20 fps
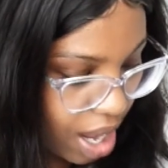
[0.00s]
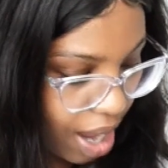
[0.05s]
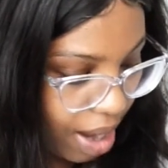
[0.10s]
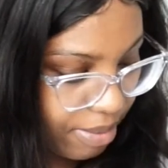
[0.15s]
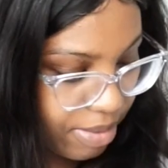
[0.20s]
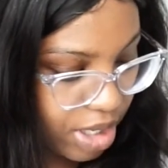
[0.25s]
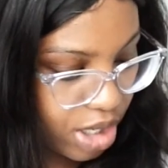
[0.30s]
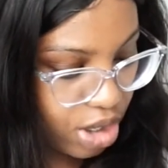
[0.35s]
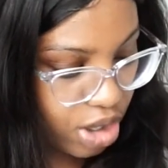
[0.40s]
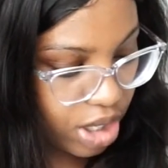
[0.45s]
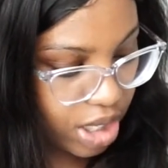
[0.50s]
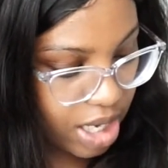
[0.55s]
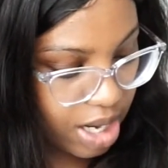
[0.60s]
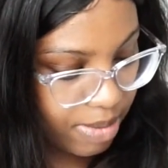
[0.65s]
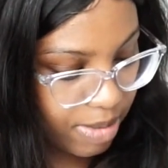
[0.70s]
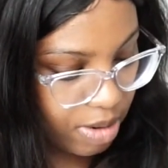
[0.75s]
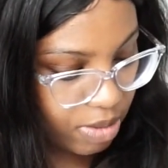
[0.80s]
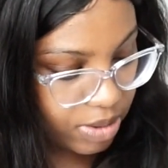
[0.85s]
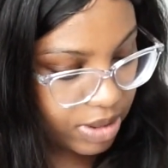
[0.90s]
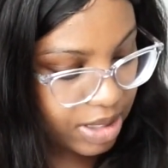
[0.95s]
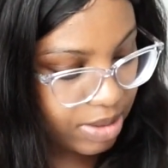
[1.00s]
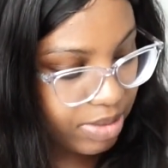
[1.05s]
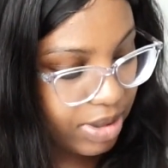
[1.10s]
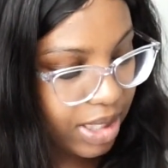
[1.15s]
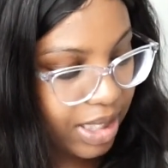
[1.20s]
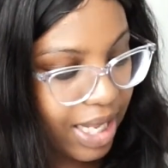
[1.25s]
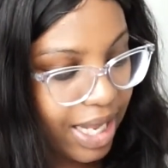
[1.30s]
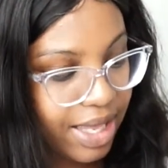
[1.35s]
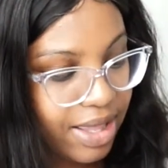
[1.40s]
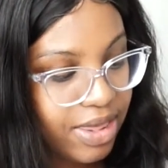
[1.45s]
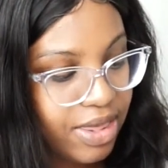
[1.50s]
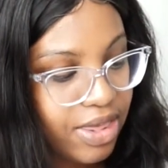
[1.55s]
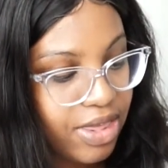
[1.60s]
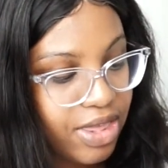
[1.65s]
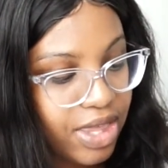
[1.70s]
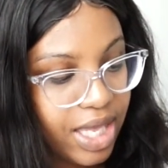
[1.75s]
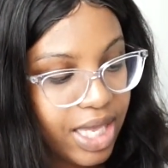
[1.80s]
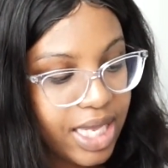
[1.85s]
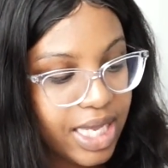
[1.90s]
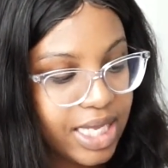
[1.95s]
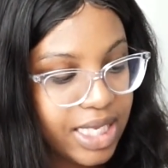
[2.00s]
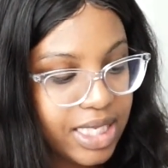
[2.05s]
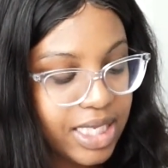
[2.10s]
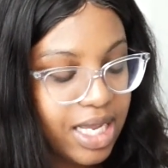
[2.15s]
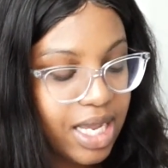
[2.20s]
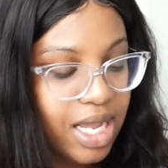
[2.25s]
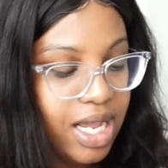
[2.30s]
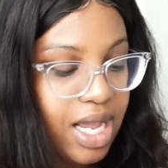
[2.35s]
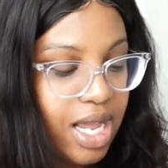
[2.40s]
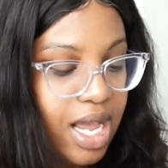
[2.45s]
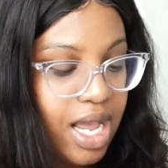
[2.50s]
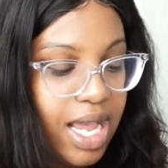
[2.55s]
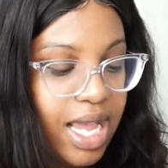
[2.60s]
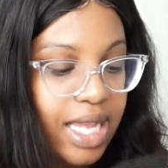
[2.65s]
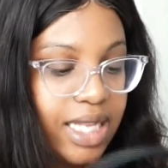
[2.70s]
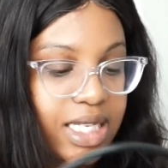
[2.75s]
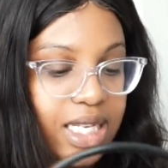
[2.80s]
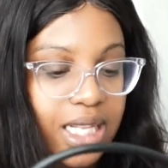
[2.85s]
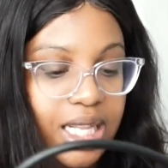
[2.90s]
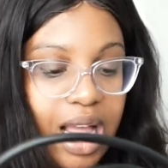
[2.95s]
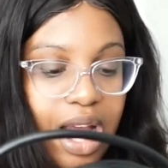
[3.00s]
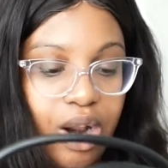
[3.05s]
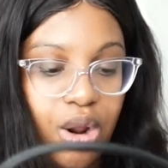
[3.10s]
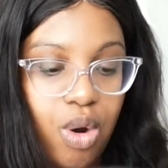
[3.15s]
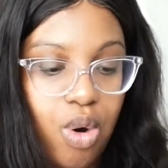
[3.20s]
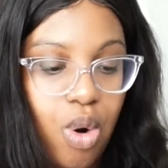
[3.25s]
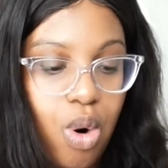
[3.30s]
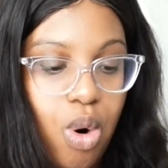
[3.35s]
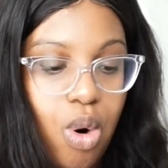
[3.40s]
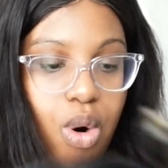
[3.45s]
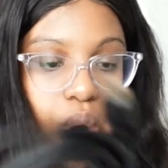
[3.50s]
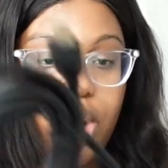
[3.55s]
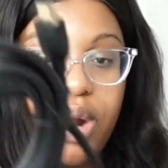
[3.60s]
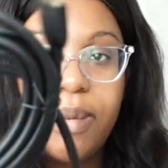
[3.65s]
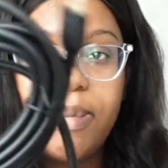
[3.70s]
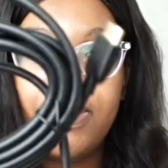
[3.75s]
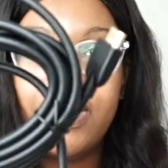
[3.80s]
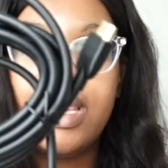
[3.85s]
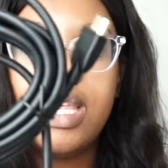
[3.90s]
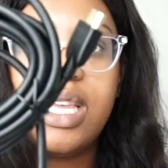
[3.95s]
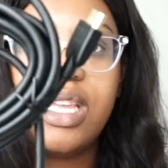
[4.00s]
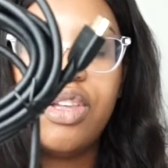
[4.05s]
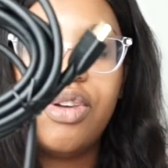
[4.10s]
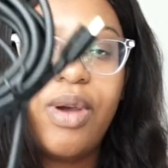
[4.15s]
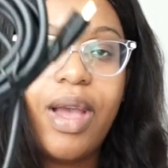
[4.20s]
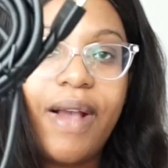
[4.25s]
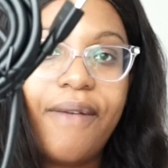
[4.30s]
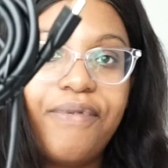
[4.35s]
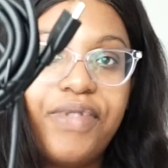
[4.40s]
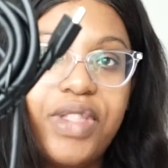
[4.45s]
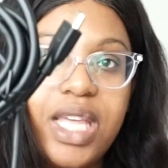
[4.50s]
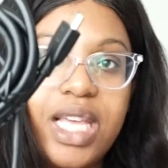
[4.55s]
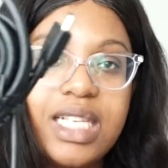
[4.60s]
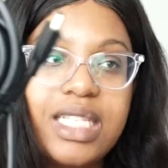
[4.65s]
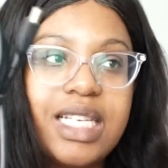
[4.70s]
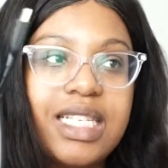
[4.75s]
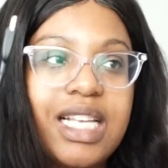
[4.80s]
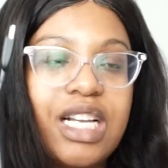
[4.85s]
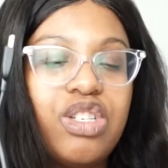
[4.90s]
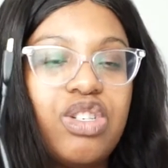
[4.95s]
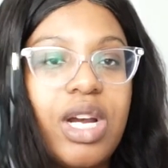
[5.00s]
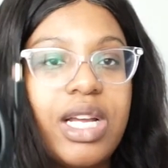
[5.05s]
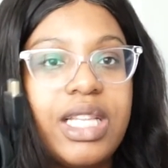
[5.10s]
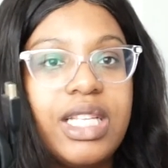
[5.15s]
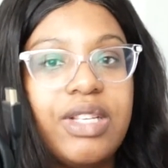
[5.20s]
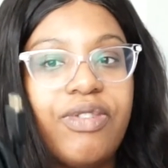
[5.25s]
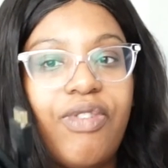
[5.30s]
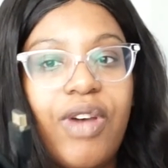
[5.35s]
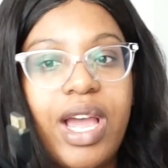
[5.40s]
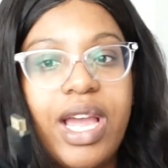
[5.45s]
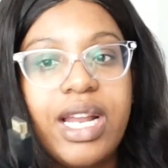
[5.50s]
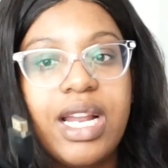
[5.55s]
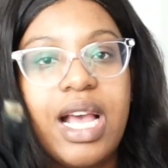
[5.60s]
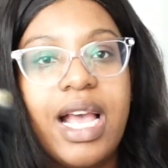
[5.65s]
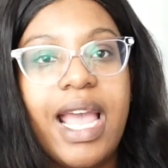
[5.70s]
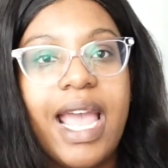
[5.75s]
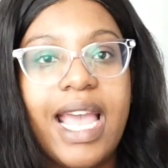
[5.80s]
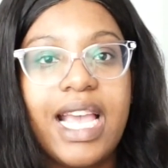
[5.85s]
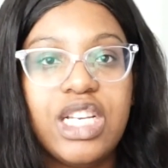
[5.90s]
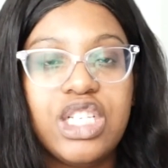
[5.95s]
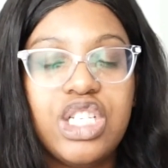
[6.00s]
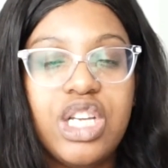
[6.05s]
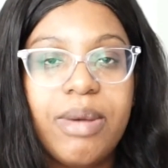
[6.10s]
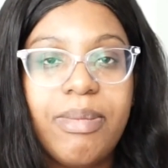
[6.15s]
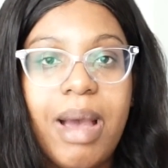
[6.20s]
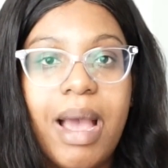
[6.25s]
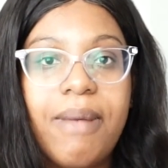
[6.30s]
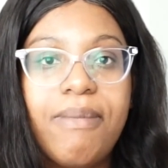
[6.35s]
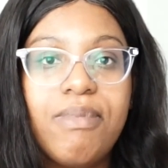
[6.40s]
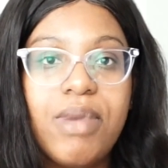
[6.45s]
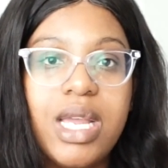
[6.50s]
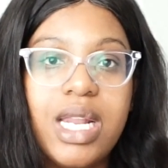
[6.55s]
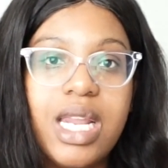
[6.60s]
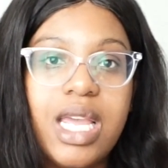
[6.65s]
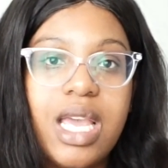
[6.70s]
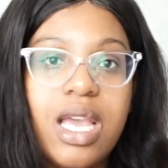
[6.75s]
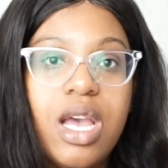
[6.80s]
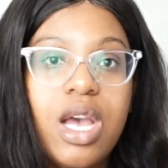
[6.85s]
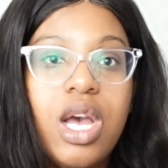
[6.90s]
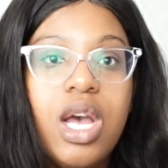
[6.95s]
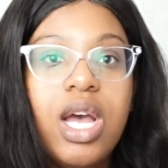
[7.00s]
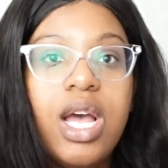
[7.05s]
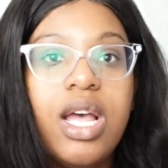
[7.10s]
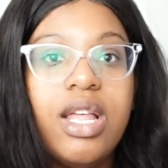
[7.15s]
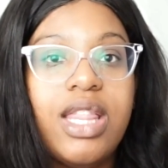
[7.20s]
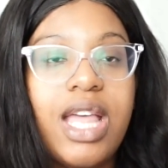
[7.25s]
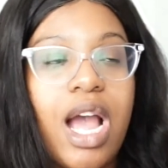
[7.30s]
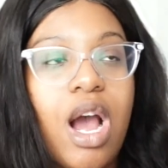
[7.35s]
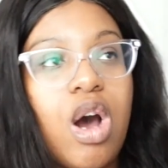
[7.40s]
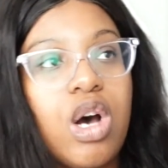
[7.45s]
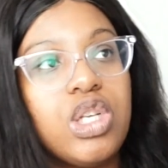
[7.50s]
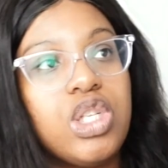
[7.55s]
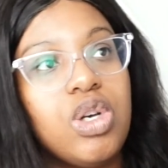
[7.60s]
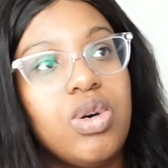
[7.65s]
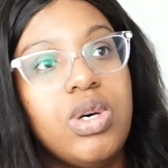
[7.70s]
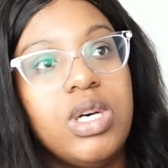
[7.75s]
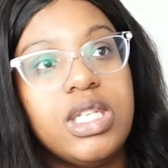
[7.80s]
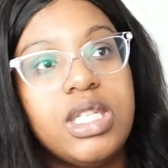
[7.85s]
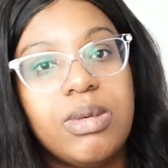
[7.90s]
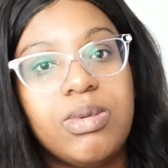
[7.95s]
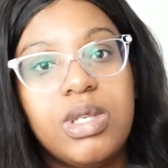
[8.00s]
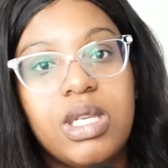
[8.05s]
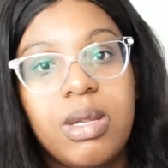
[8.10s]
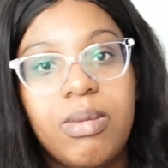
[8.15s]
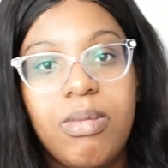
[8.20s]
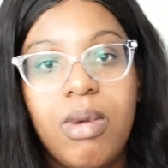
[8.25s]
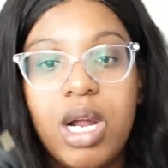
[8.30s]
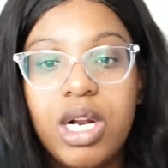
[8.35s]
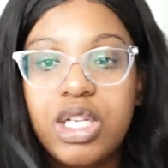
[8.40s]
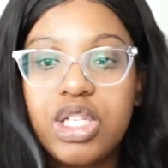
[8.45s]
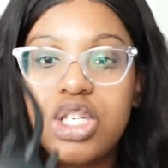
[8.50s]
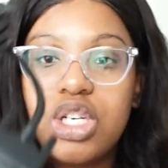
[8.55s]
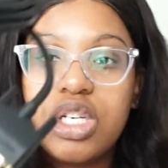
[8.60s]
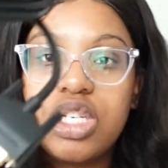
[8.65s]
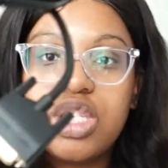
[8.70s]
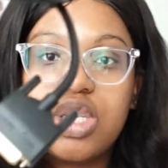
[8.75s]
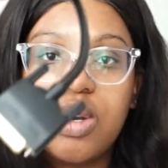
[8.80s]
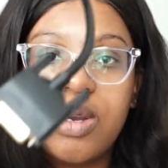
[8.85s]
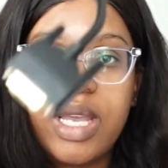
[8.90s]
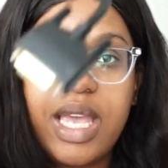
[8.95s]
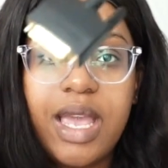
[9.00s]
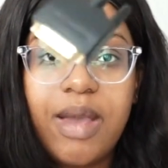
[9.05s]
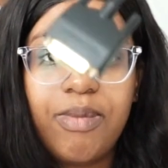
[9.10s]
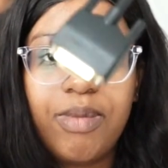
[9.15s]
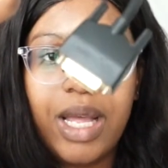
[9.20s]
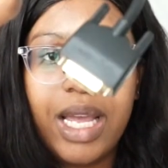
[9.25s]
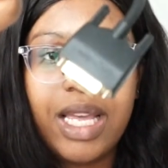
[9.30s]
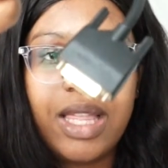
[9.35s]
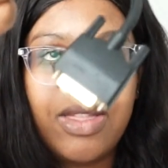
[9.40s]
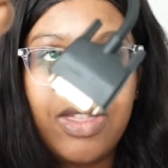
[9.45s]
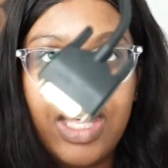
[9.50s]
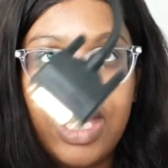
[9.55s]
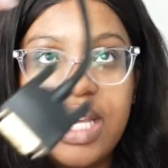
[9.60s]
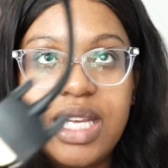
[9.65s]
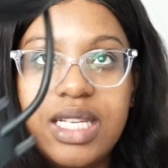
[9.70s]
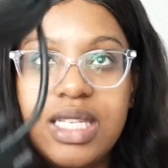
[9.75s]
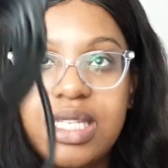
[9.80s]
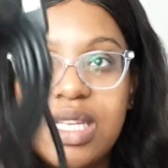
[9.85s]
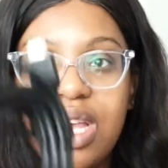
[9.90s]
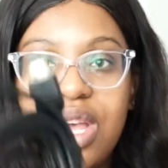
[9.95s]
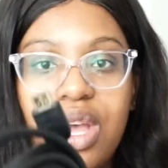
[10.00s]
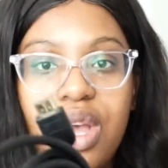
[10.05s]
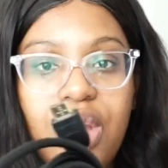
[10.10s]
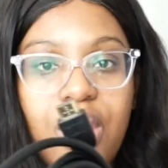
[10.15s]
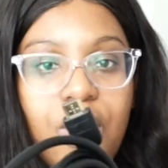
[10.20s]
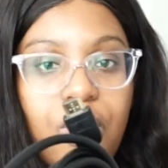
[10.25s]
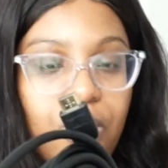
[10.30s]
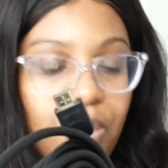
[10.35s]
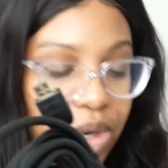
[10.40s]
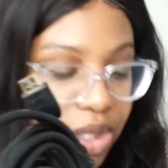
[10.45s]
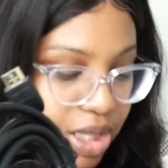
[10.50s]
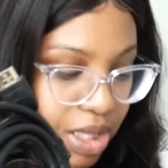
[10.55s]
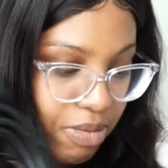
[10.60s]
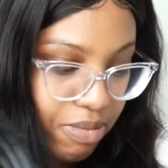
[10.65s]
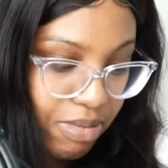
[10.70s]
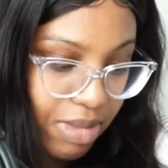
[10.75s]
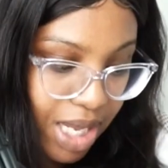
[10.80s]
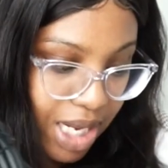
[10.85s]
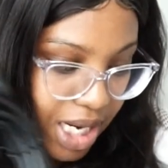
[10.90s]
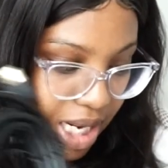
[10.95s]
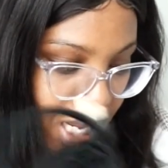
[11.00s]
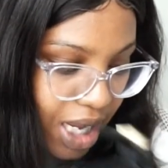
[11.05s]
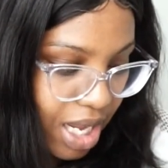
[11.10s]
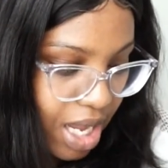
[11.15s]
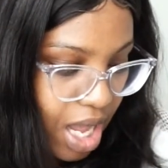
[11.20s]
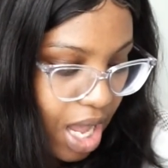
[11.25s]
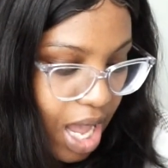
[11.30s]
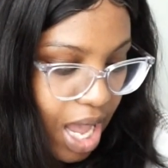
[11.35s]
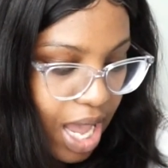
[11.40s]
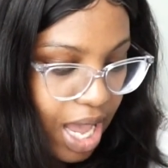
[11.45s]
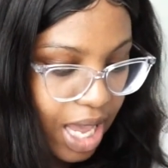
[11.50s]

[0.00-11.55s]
I mean, you're gonna come up with something like this. It's a lot of cord, but then you have this, because I tried to find a H D M I mini that also hooks up to the monitor, so it came like this with the mini.